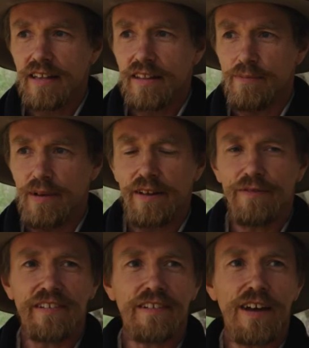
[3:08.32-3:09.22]
the
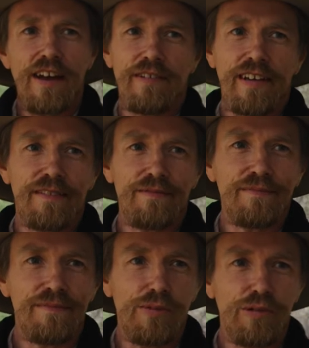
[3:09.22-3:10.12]
benefits of having
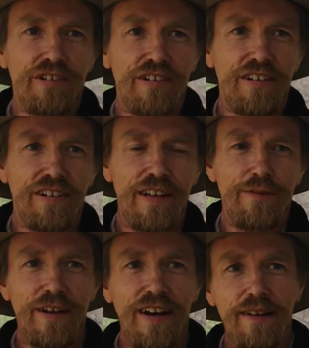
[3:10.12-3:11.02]
bush on their
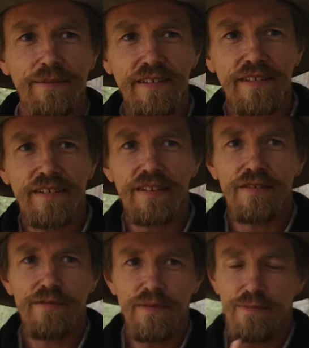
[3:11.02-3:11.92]
farms,
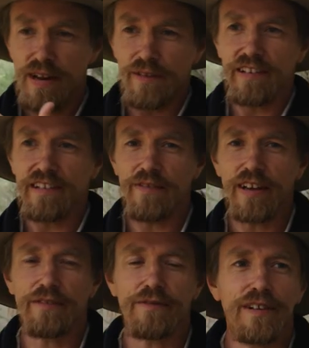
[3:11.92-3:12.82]
benefits
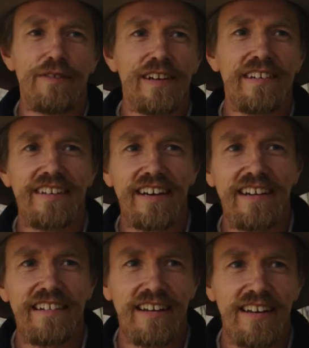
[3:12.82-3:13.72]
having
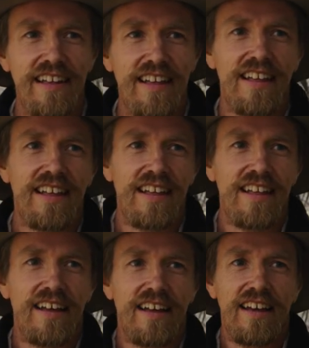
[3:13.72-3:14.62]
revegetation,
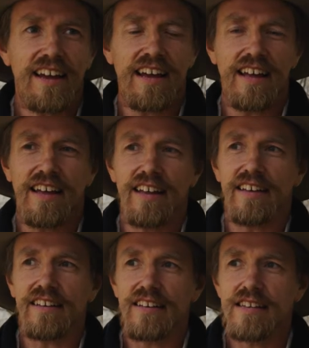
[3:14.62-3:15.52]

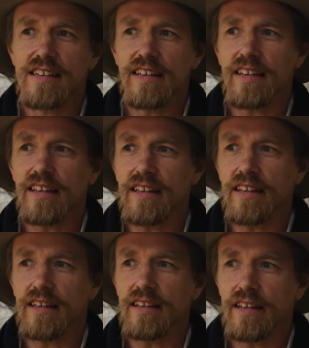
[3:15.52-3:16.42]
and
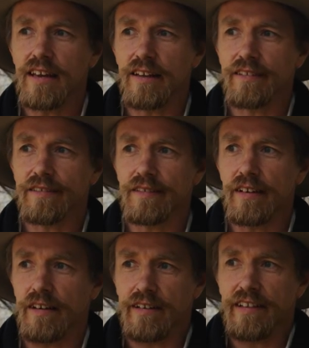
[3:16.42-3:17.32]
yeah, it's,
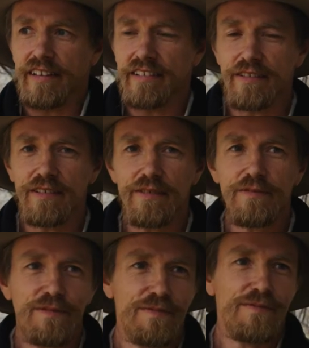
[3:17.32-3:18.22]
I think it's
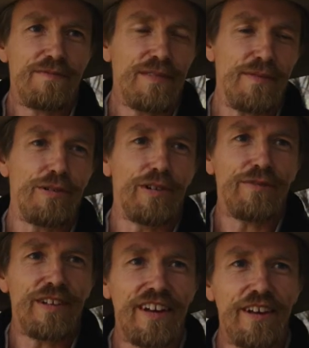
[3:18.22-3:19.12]
important
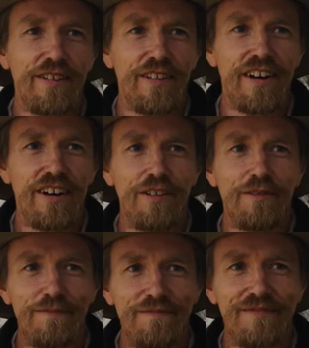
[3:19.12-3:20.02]
for the health of the
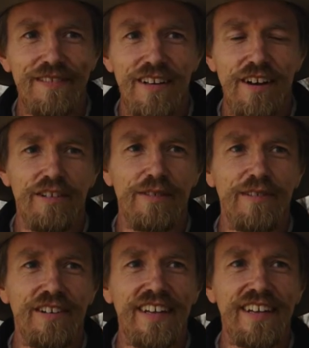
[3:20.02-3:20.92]
whole whole
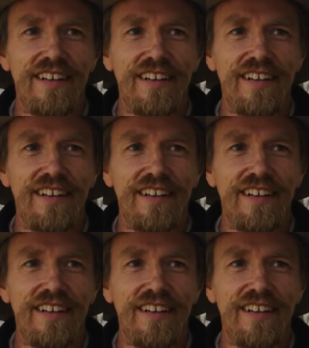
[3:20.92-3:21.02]
community,